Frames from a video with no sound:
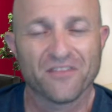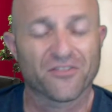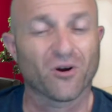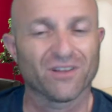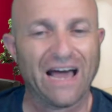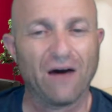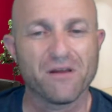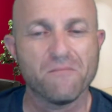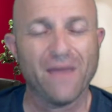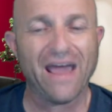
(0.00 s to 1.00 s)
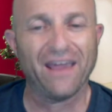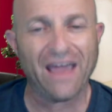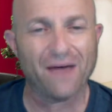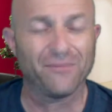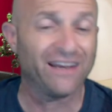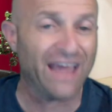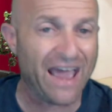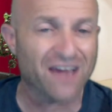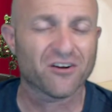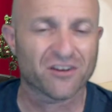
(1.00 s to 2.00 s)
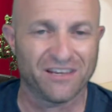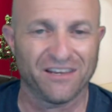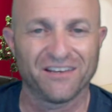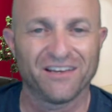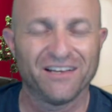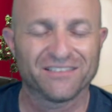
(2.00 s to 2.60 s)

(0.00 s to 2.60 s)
They're allowing mayhem and anarchy